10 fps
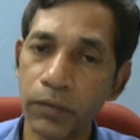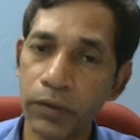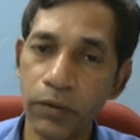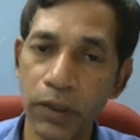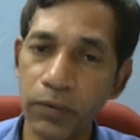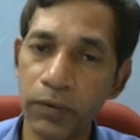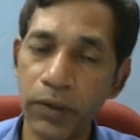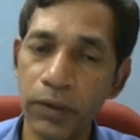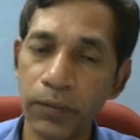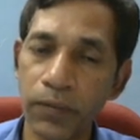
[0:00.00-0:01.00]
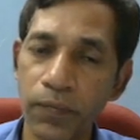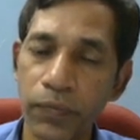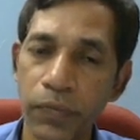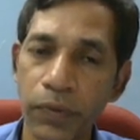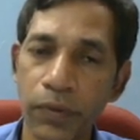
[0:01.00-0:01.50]
you have only
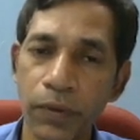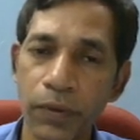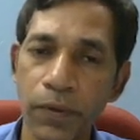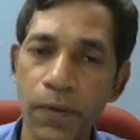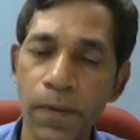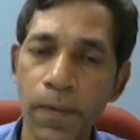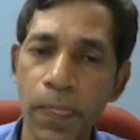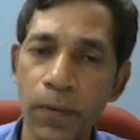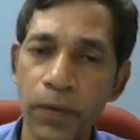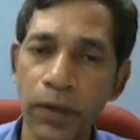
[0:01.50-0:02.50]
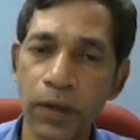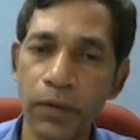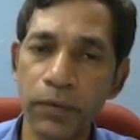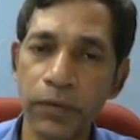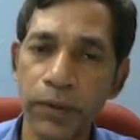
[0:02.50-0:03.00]
one
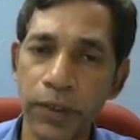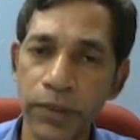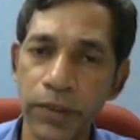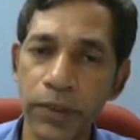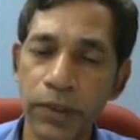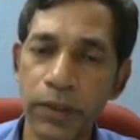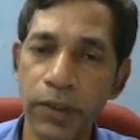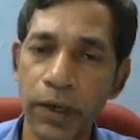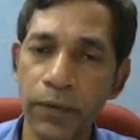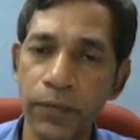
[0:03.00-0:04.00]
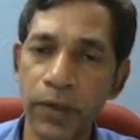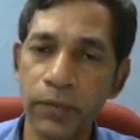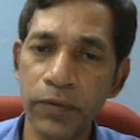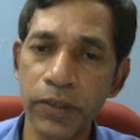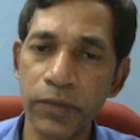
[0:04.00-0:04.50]
outgoing edge. And
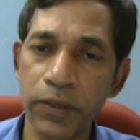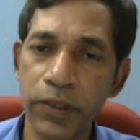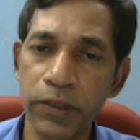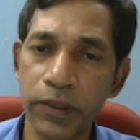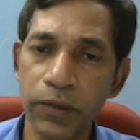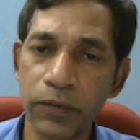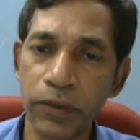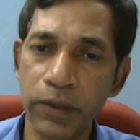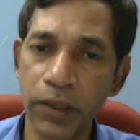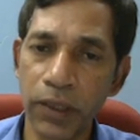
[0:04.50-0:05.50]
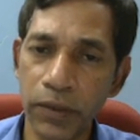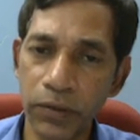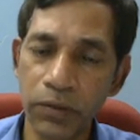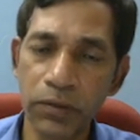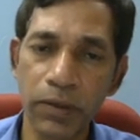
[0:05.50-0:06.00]
from once you are at the Q3, then
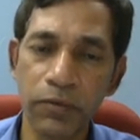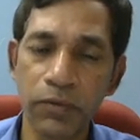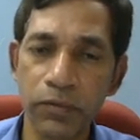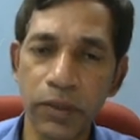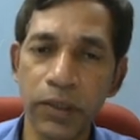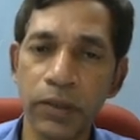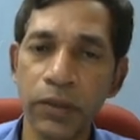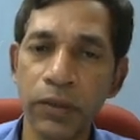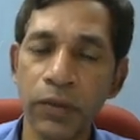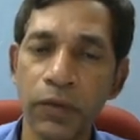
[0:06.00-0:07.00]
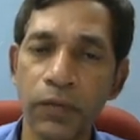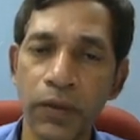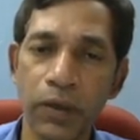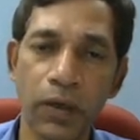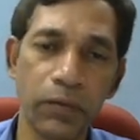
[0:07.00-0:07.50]
also you have only
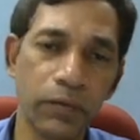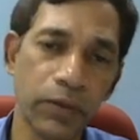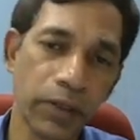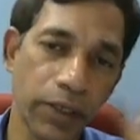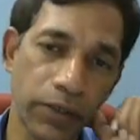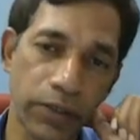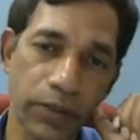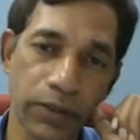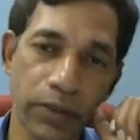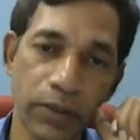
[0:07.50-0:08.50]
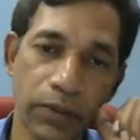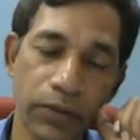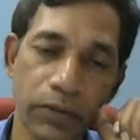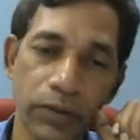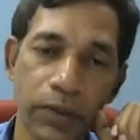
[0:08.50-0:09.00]
one outgoing edges.
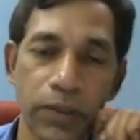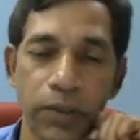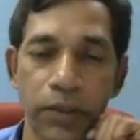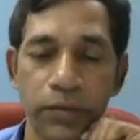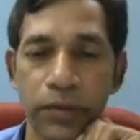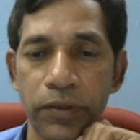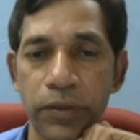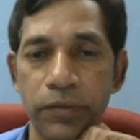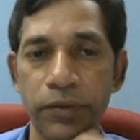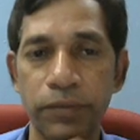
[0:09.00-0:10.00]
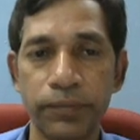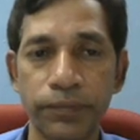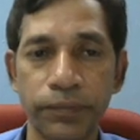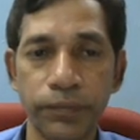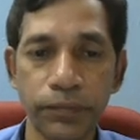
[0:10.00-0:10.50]
So this is the situation.
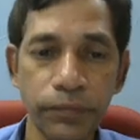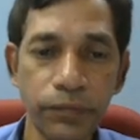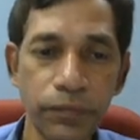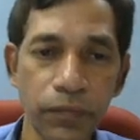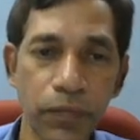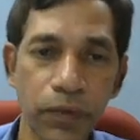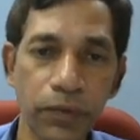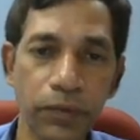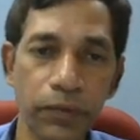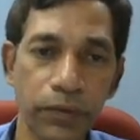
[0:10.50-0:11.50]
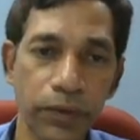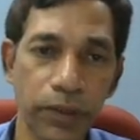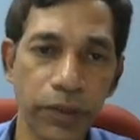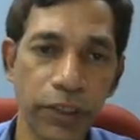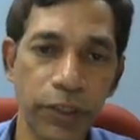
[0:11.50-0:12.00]
So
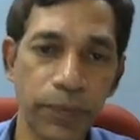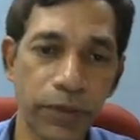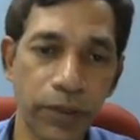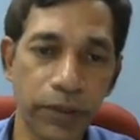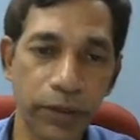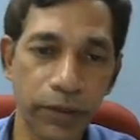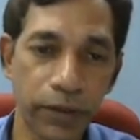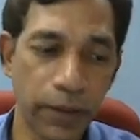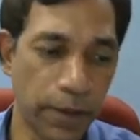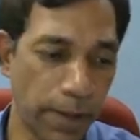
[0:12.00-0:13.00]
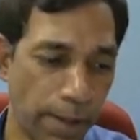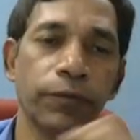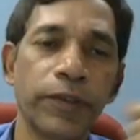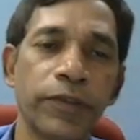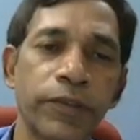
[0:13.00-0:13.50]
this is the special case. Now
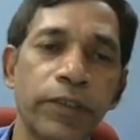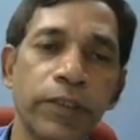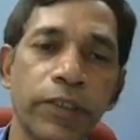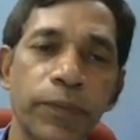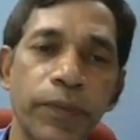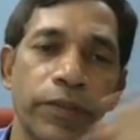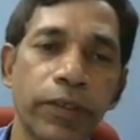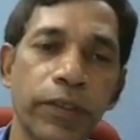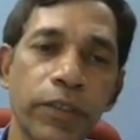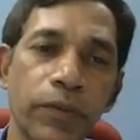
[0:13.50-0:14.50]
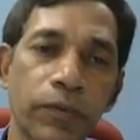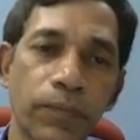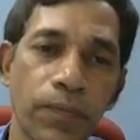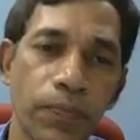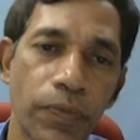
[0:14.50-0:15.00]
we consider the special case 2.